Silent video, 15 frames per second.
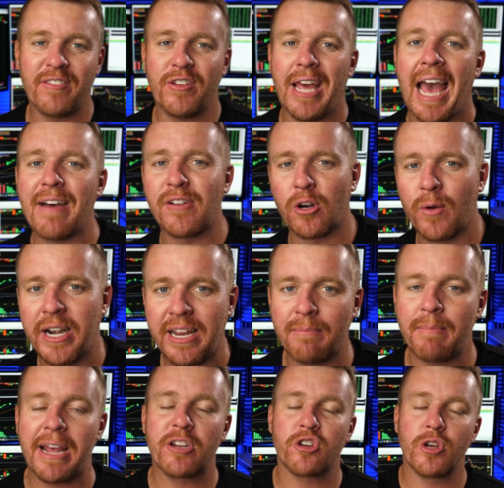If you haven't already,
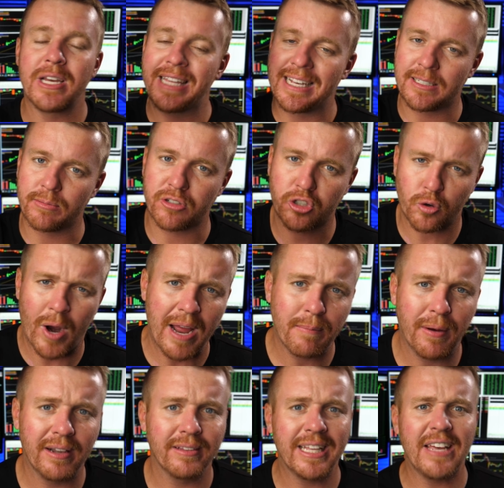make sure you hit that subscribe button.